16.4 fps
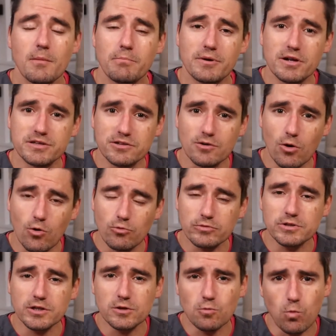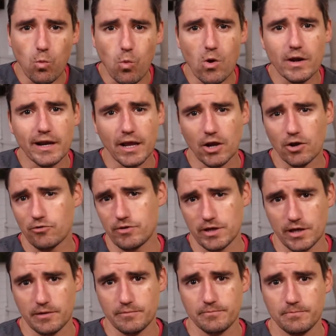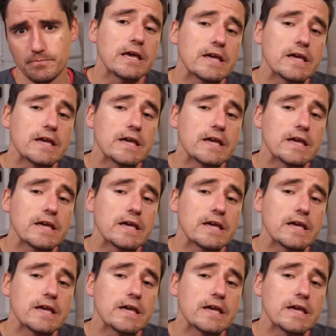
But it's only one area.